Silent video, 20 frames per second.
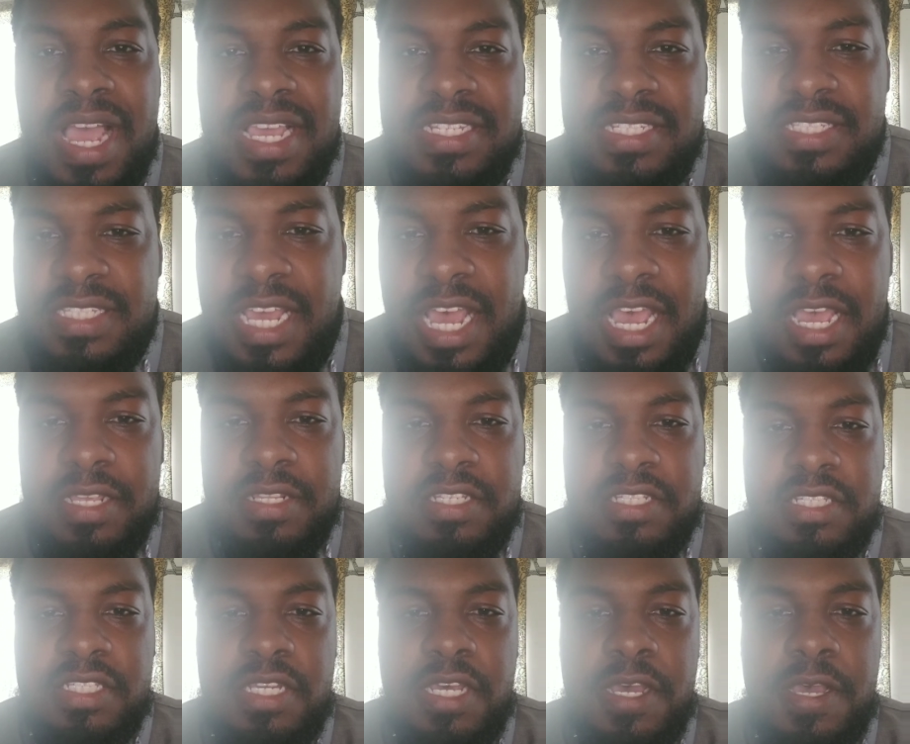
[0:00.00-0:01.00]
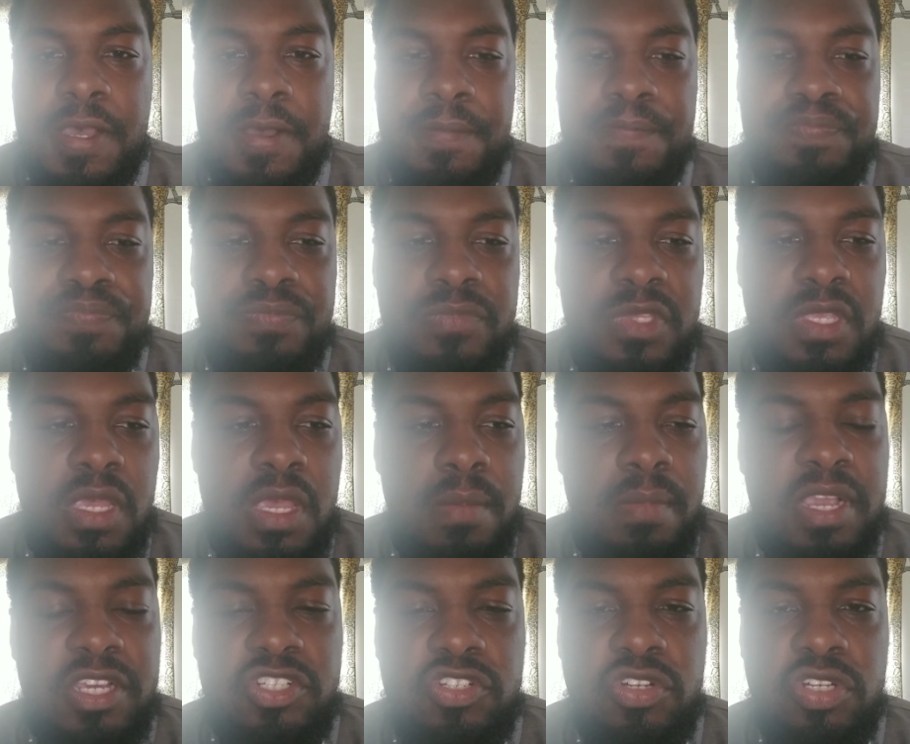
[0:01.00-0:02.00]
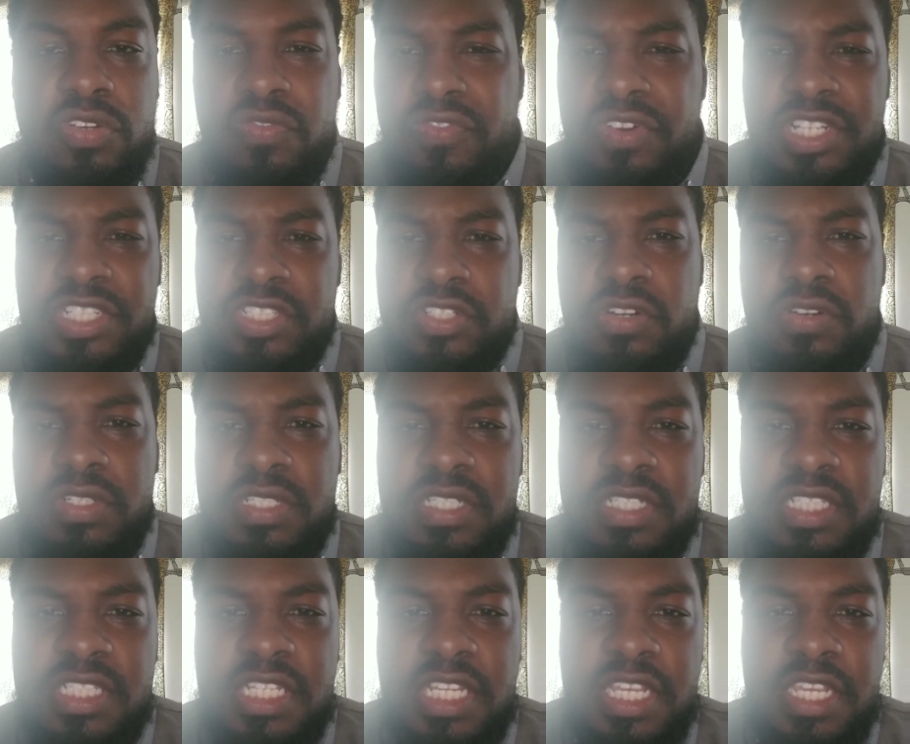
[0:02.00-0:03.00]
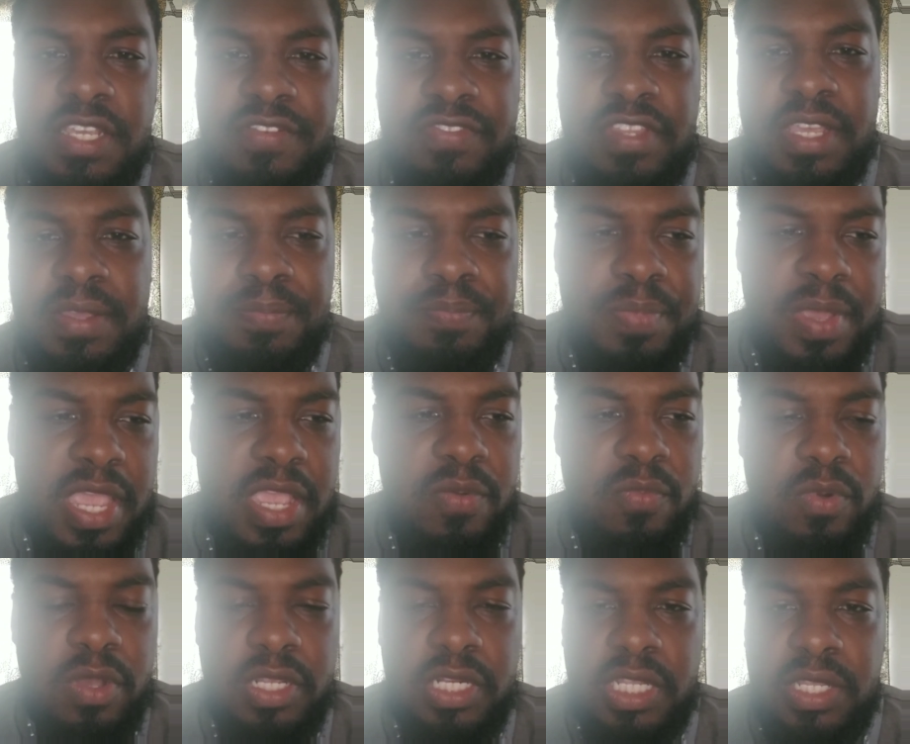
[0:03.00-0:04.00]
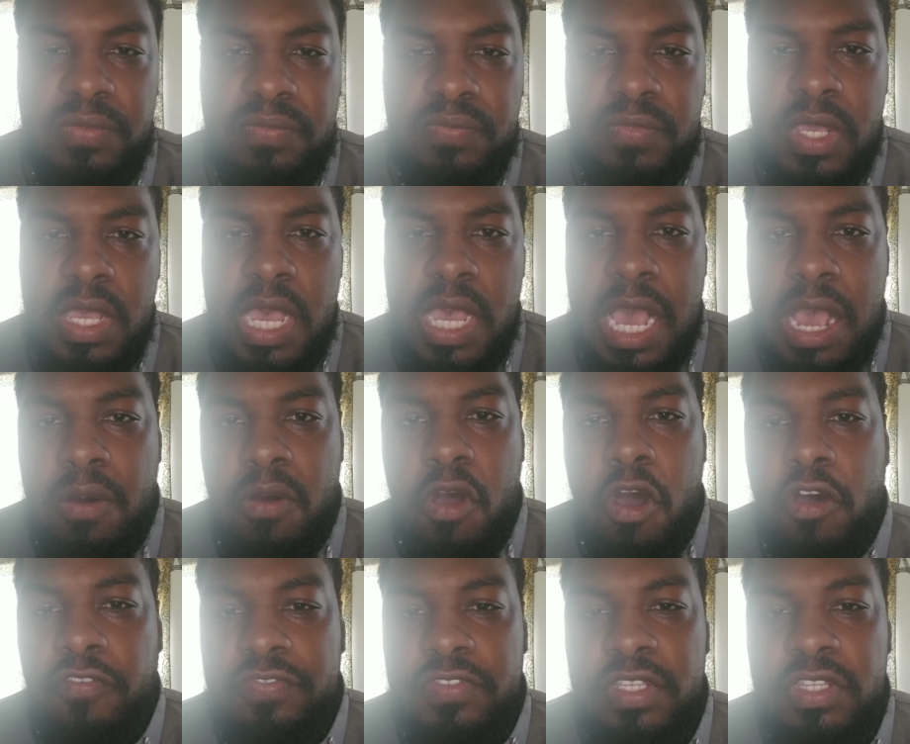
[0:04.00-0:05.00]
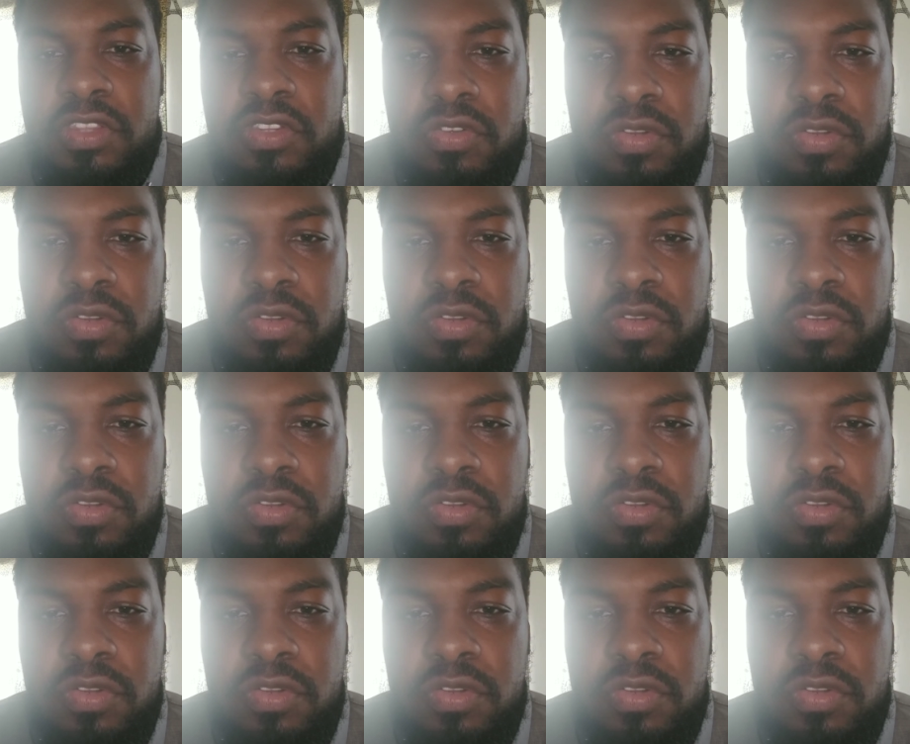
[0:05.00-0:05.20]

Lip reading: a stock, just make sure you research and see if they pay one and how often do